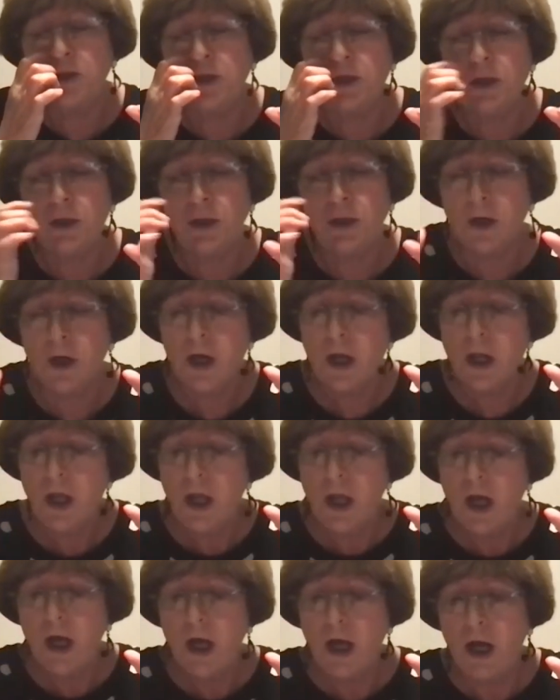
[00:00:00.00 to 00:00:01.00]
you here.
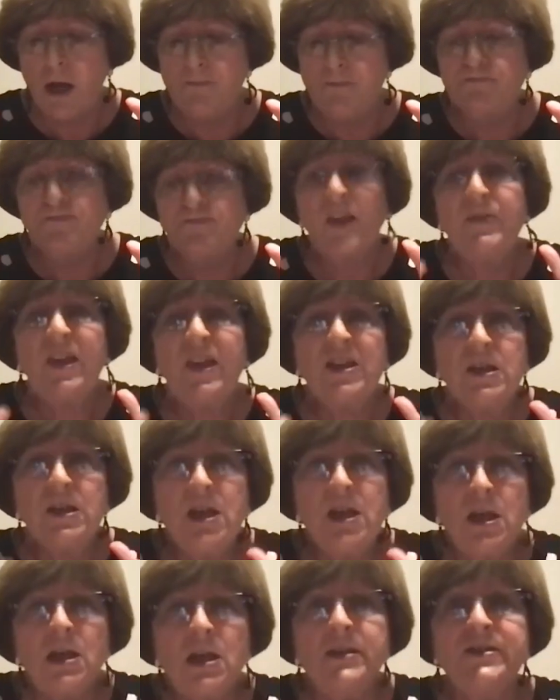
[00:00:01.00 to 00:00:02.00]
Um, the
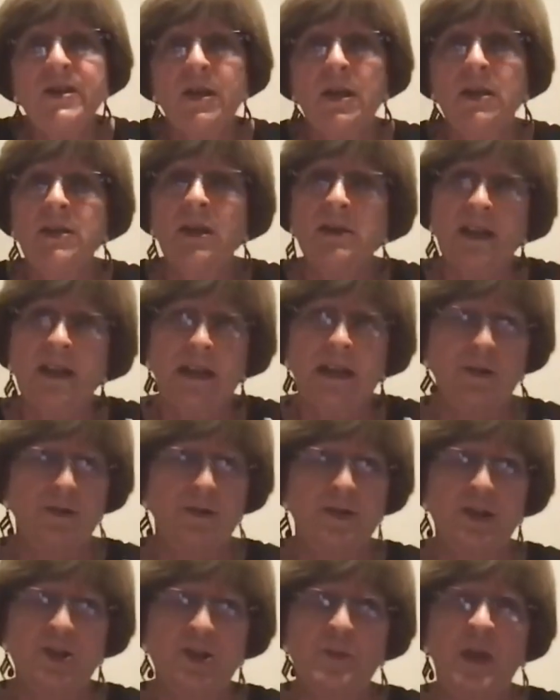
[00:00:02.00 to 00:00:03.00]
kids, the
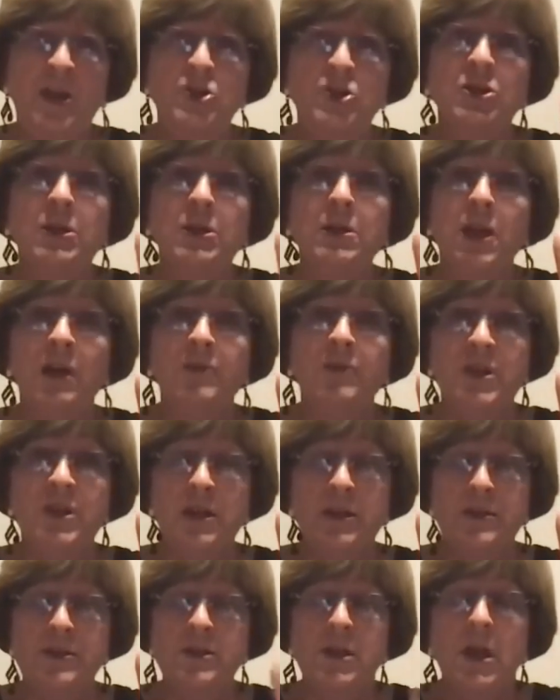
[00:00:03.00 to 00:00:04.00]
littles especially, loved
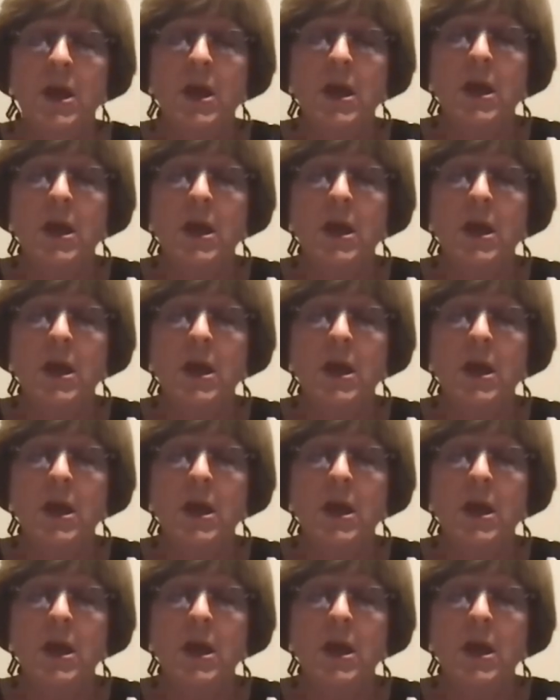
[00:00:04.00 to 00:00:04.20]
this.